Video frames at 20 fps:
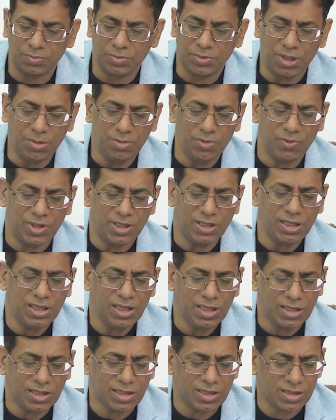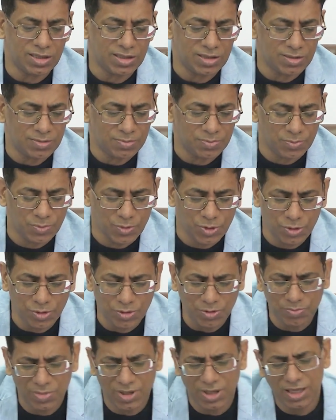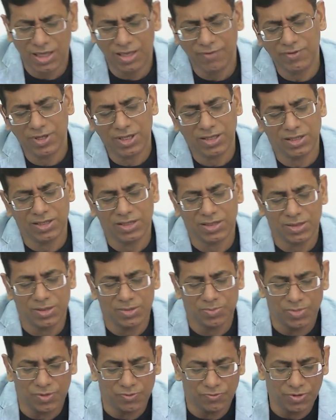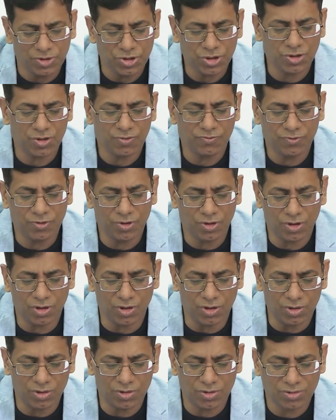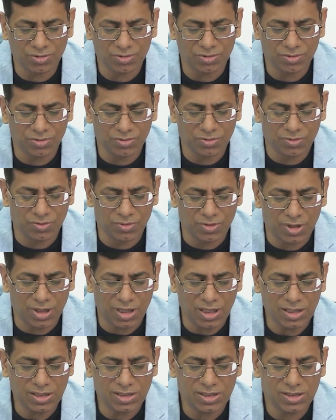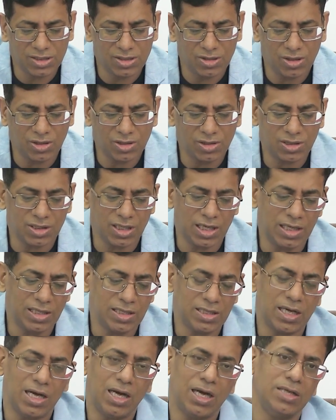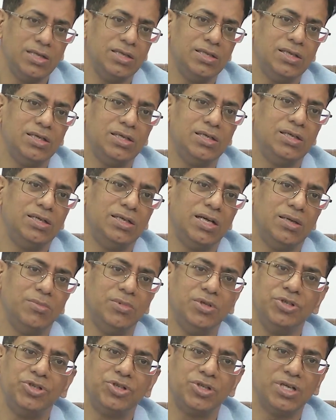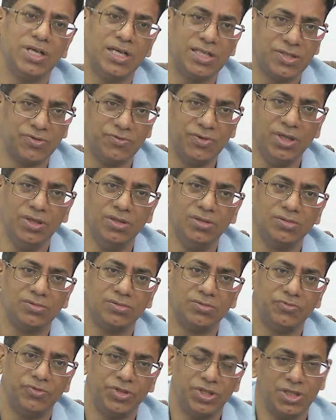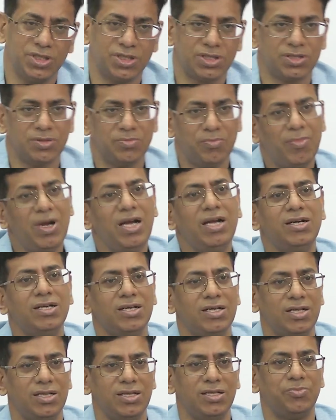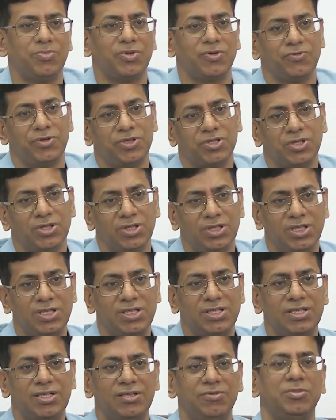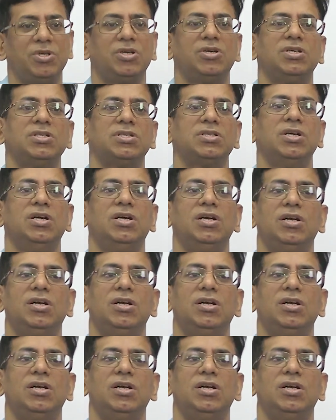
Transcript: Tell me one thing, do you believe that this profession of law has got an unethical dimension as well, which is built in the profession itself? Because